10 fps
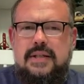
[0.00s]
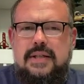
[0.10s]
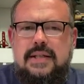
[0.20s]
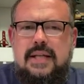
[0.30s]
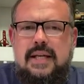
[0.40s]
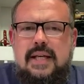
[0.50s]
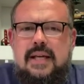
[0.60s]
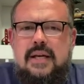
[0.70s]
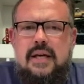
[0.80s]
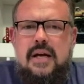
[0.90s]
a
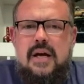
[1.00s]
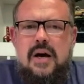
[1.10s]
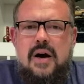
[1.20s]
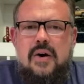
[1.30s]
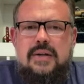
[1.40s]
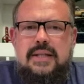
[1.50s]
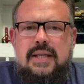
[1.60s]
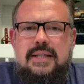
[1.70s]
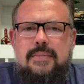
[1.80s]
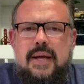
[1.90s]
city, or is it a
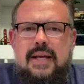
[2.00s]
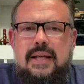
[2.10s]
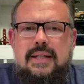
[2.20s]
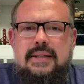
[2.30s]
display?